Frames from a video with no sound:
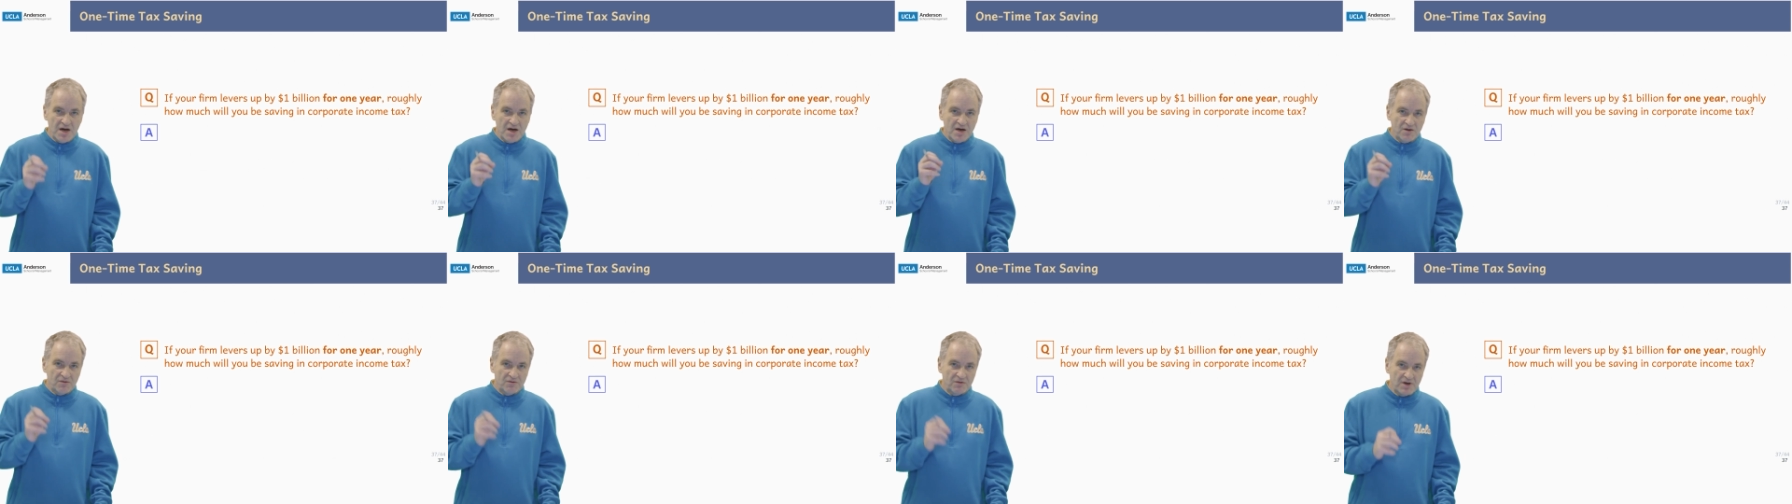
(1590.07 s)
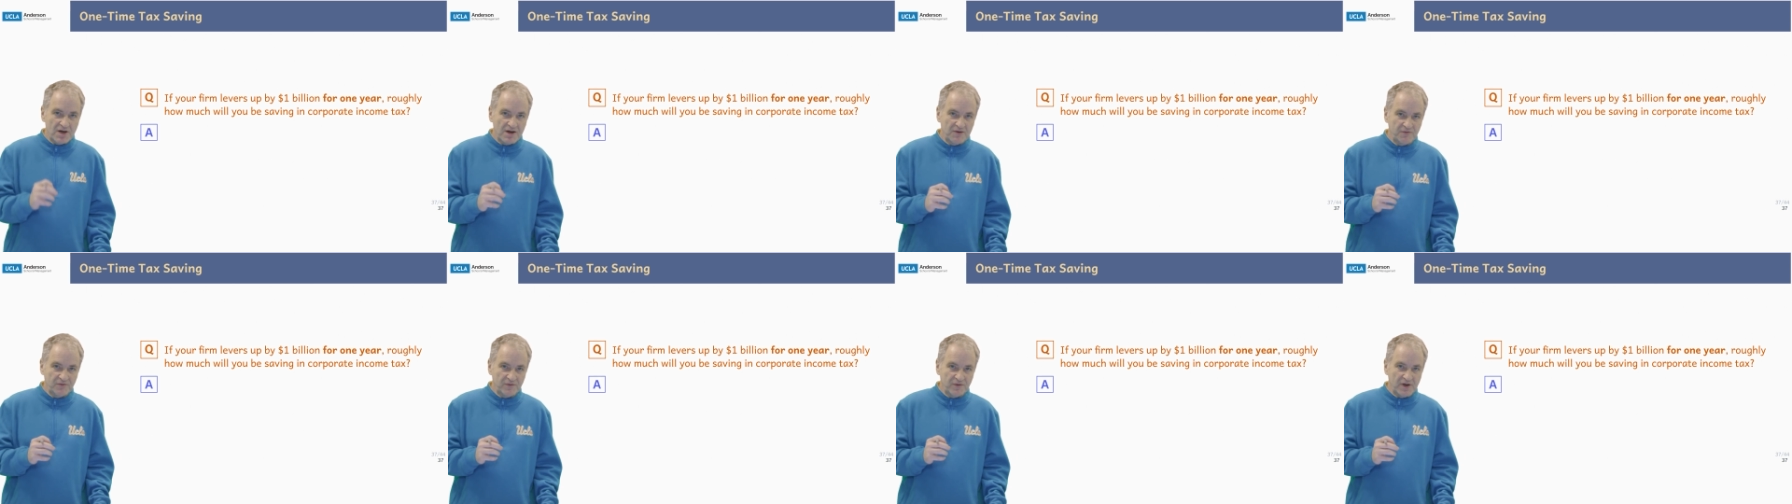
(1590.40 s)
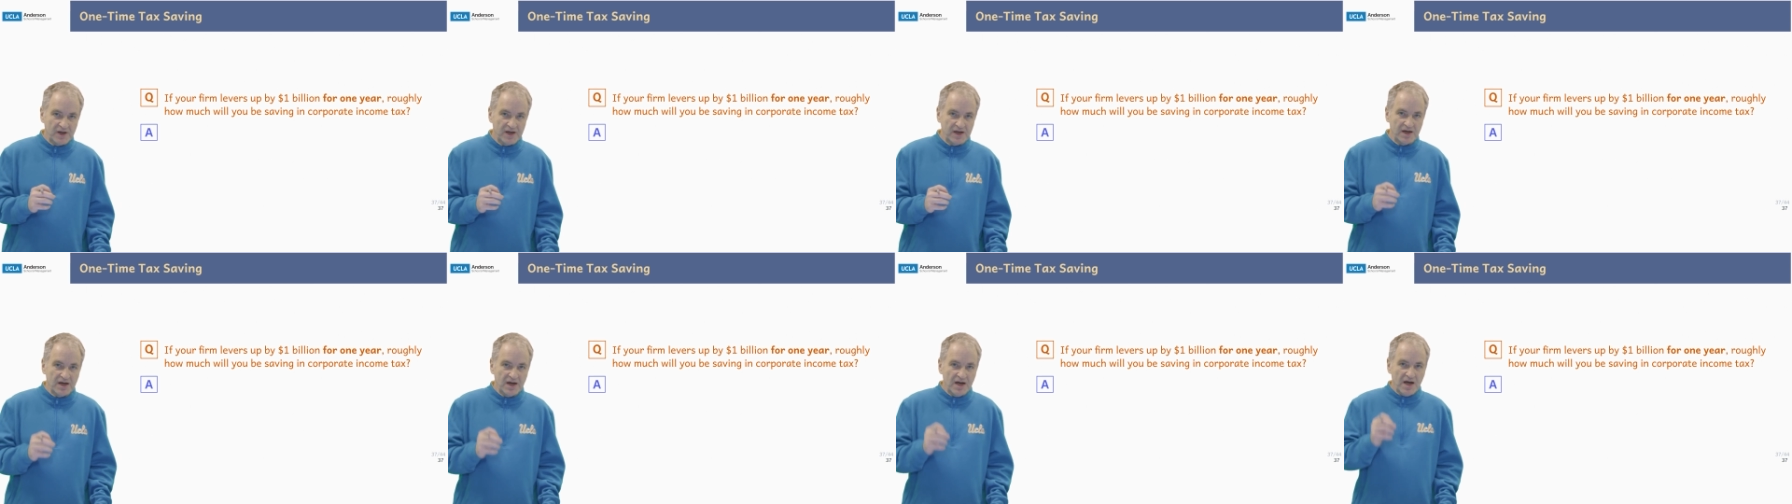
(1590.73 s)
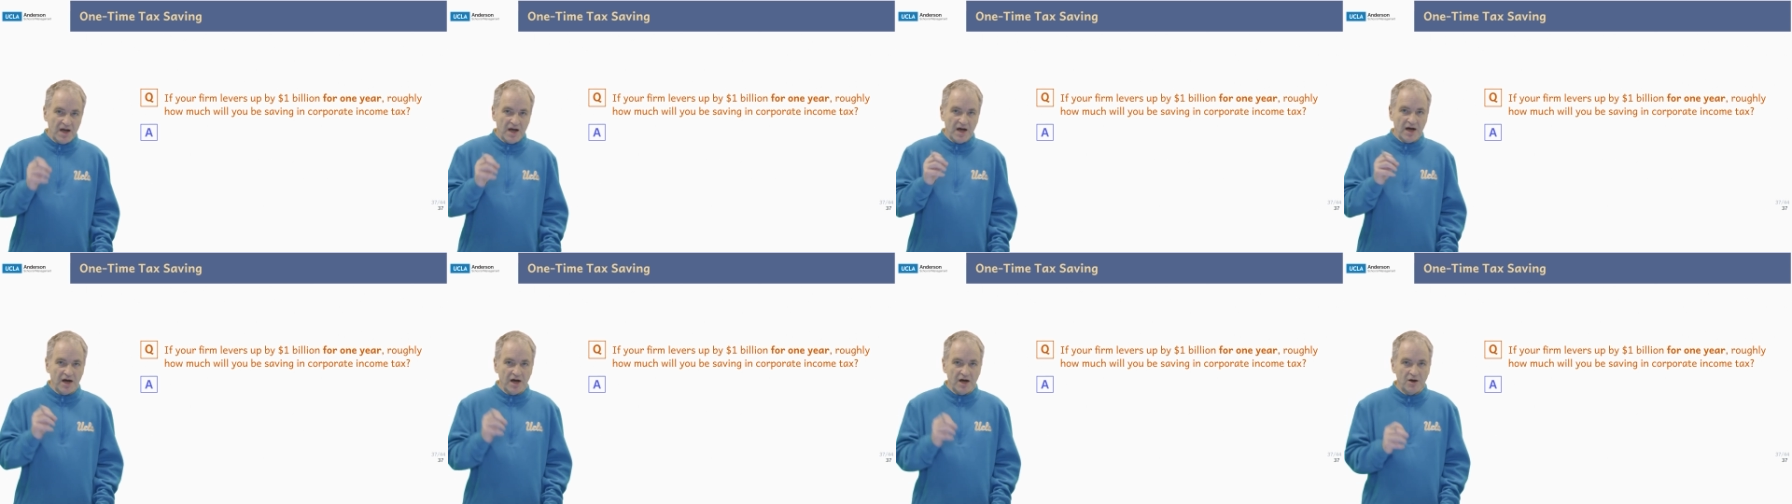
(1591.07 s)
roughly,
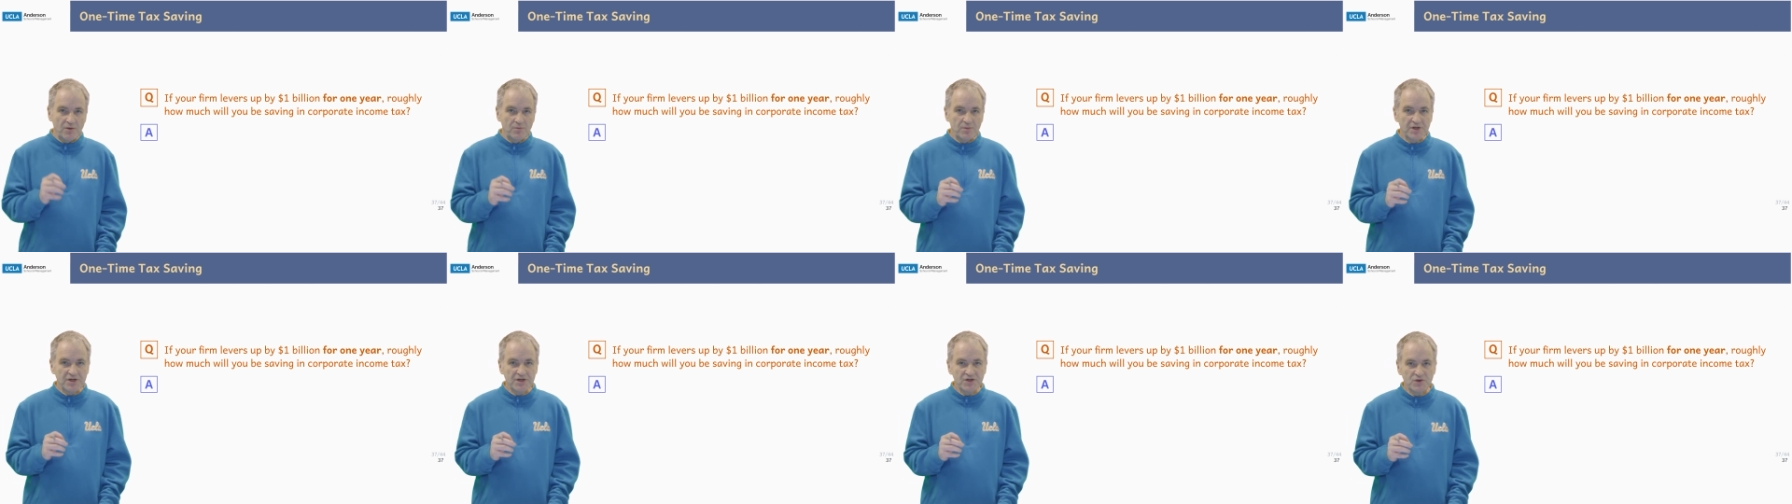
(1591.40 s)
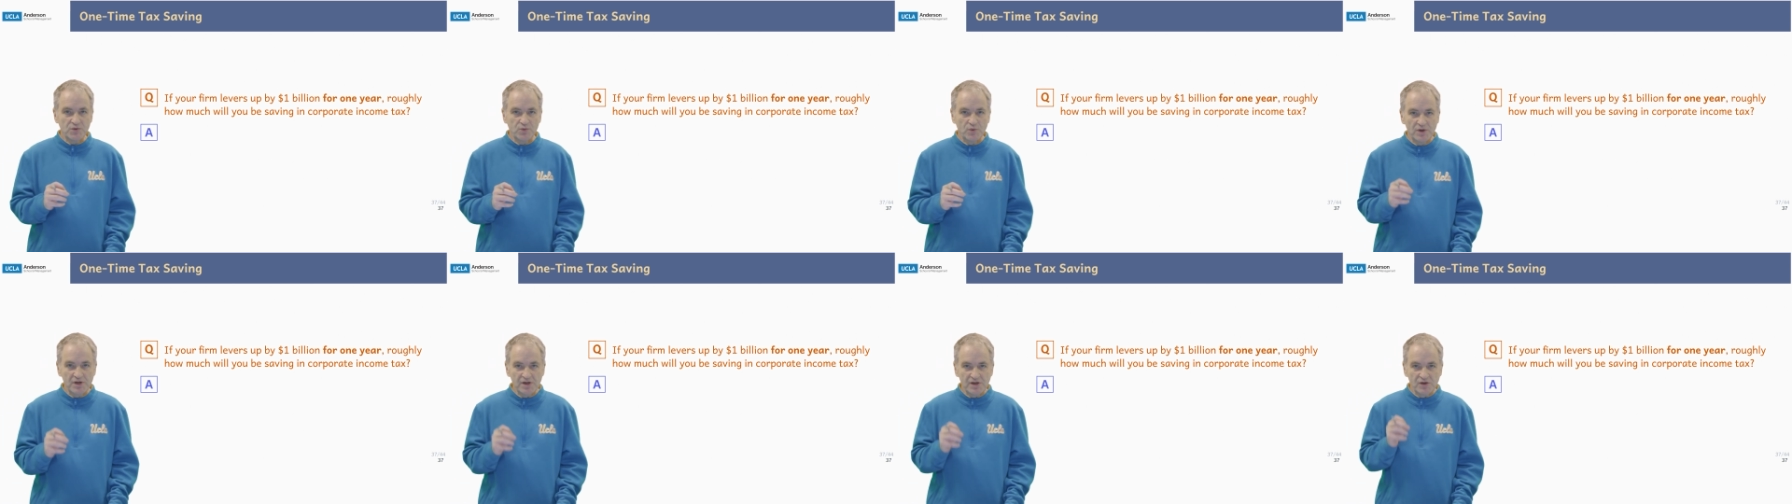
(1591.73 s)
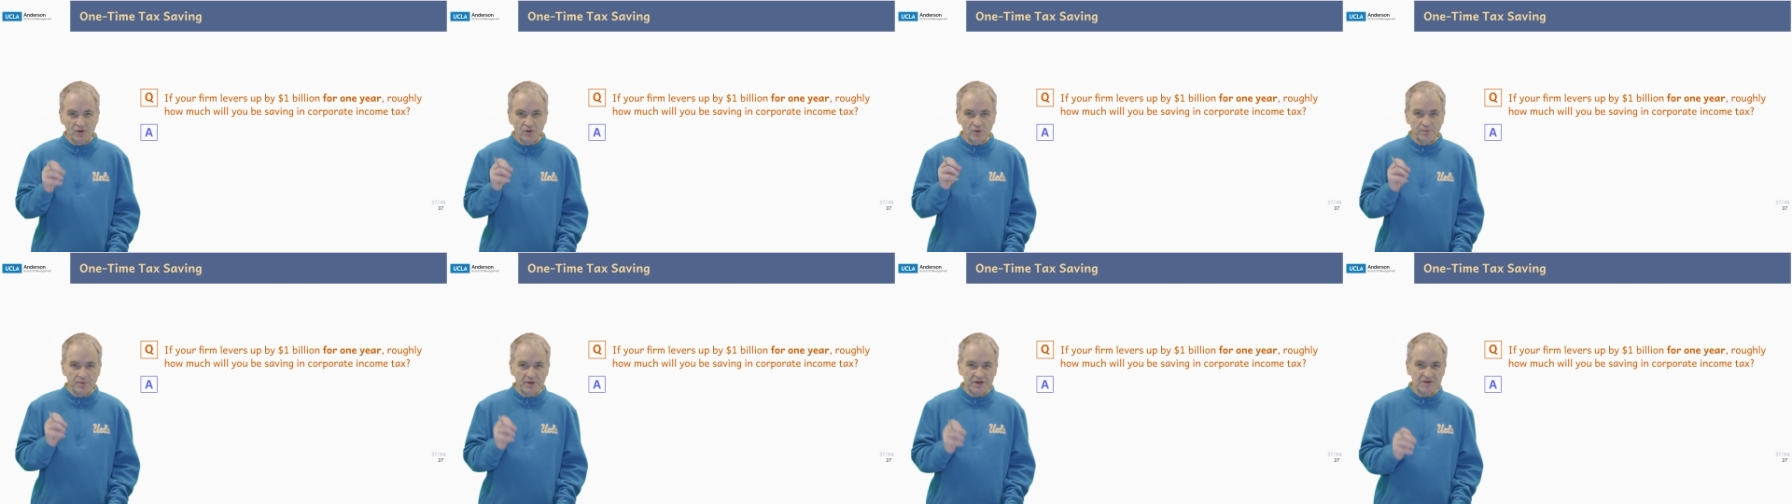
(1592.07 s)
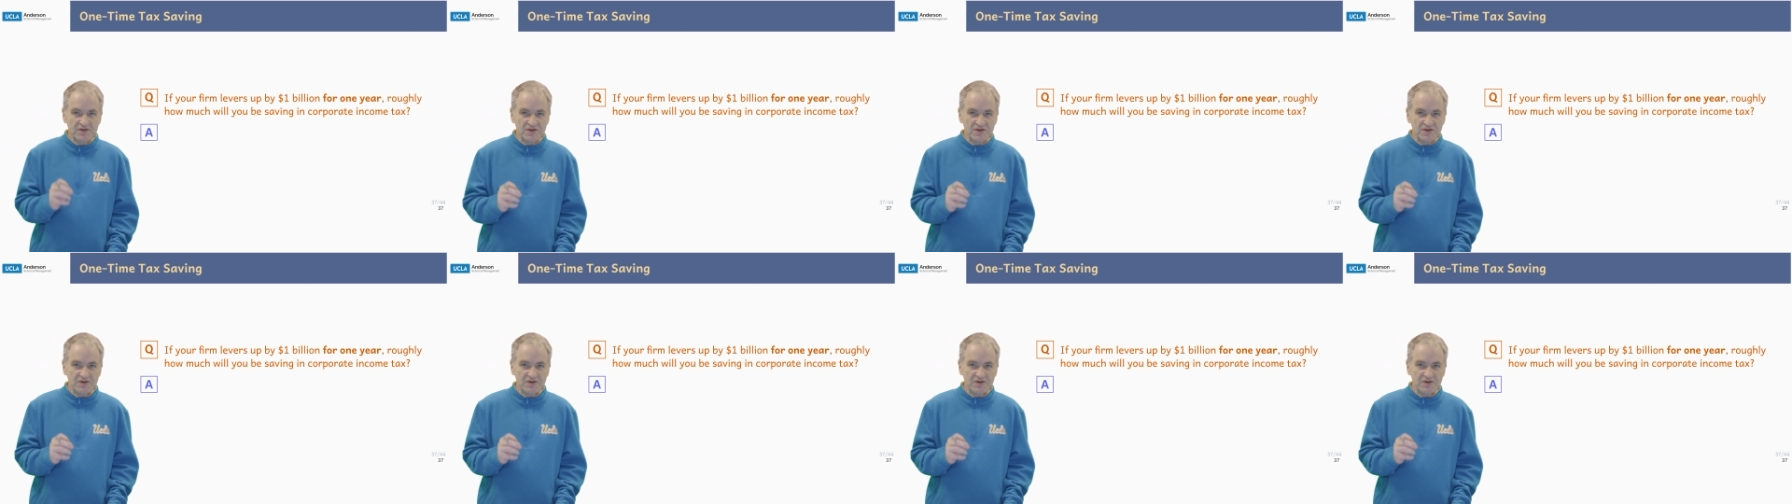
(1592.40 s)
how much will you be